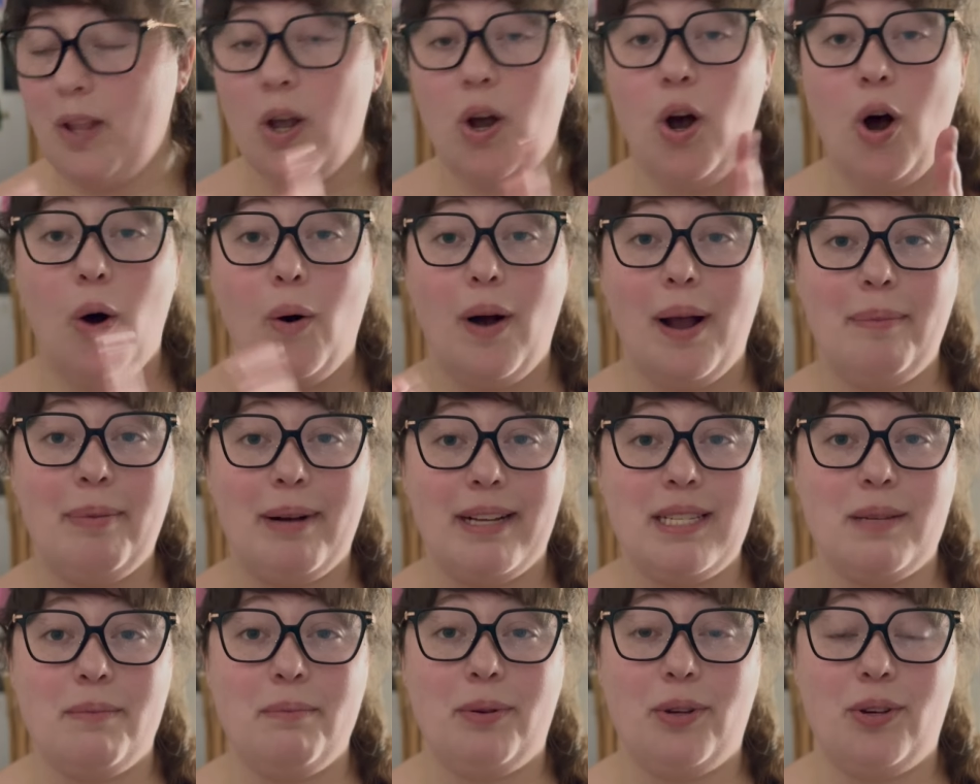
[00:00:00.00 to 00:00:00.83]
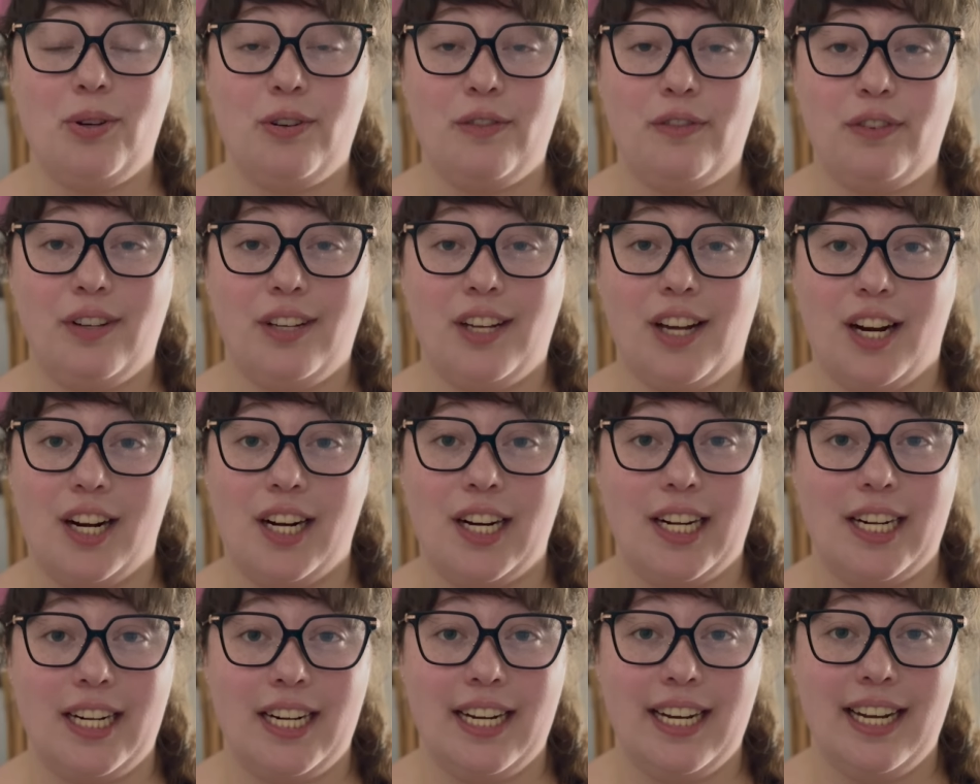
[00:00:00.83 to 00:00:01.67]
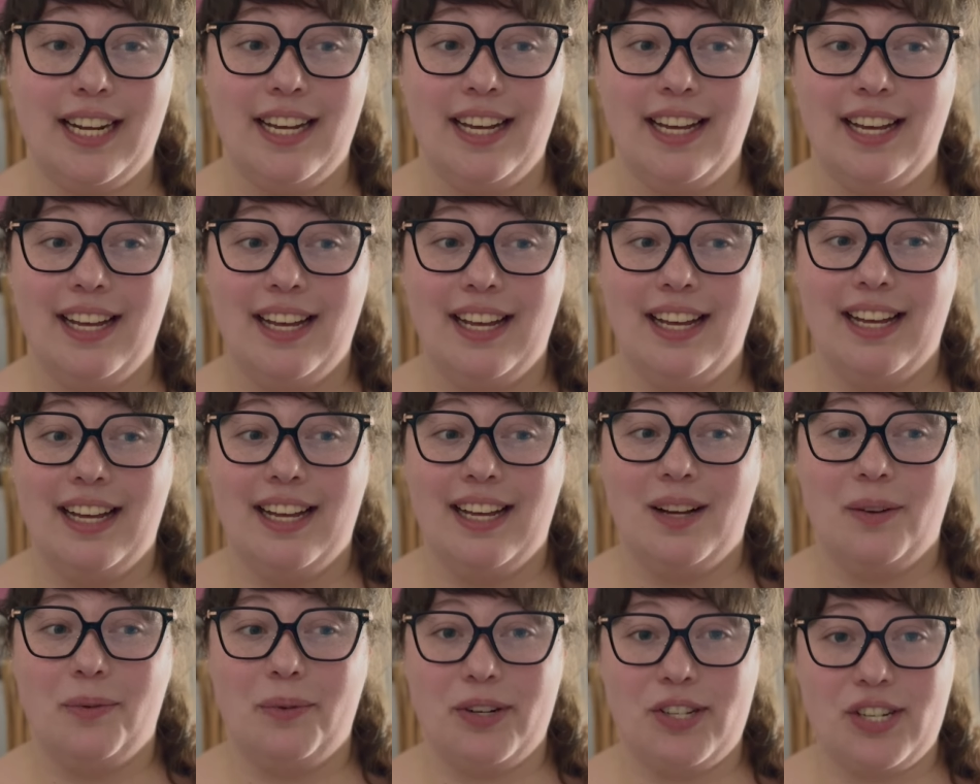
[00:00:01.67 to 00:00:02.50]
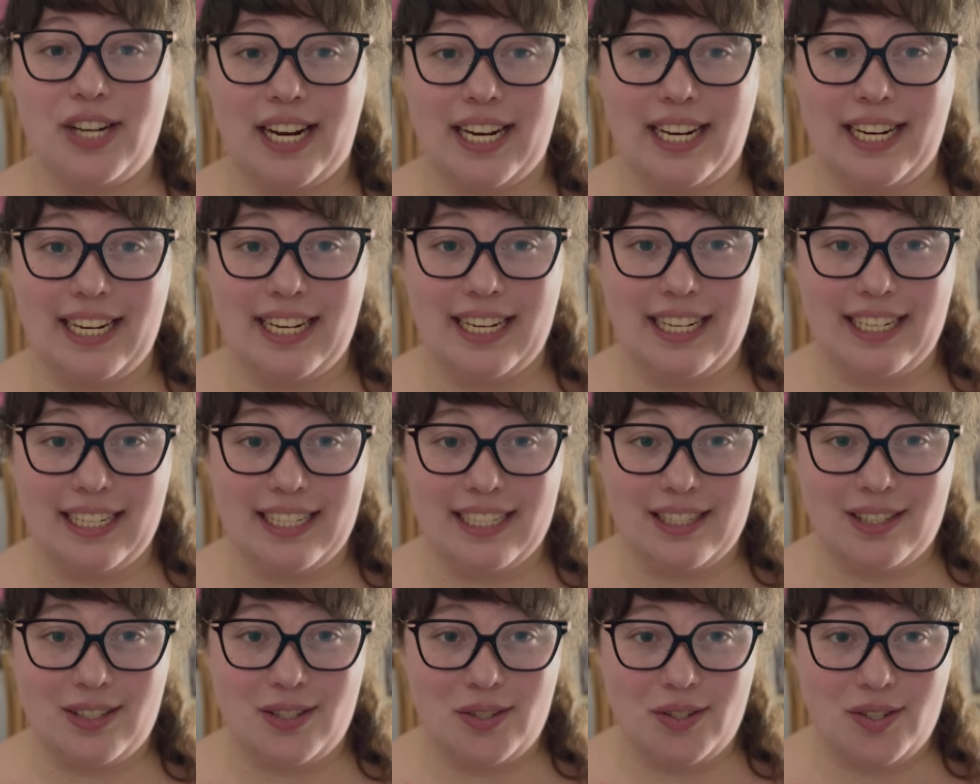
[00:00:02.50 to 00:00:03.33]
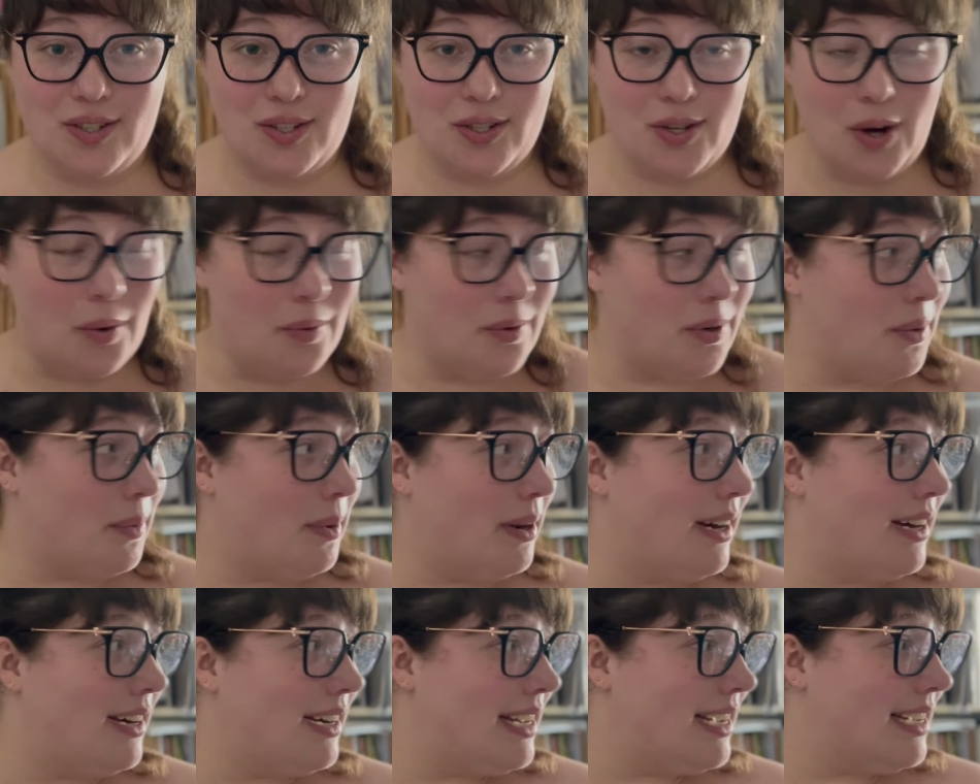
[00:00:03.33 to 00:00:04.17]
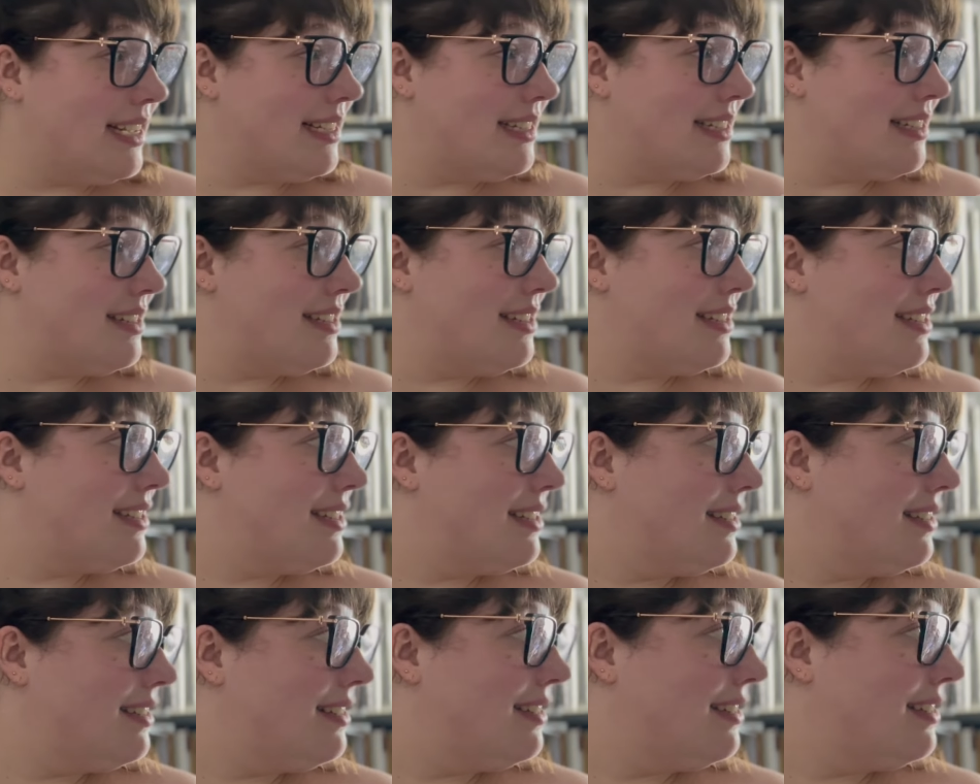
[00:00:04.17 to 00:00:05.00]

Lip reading: Oh, I bought some beautiful yarn, which I don't know where it is.